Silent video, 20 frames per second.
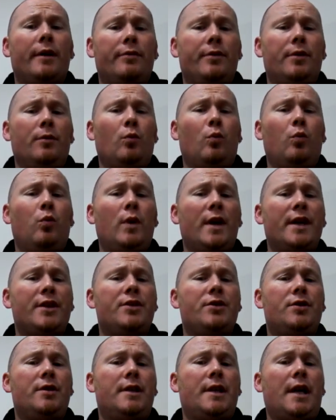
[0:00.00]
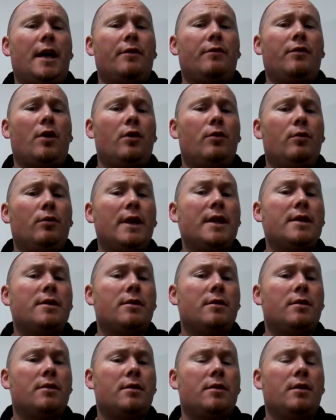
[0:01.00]
if you wish to take vocal
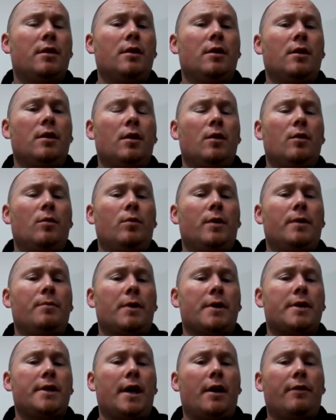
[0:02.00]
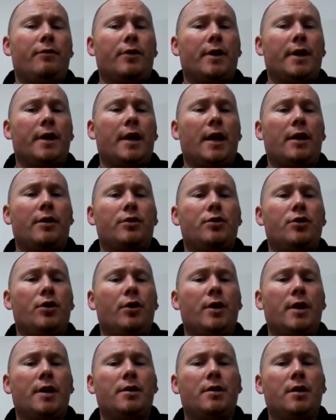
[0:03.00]
lessons with myself or any of the other
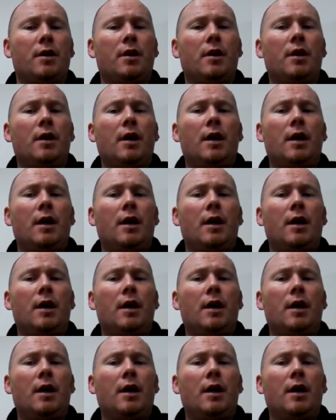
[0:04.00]
tutors,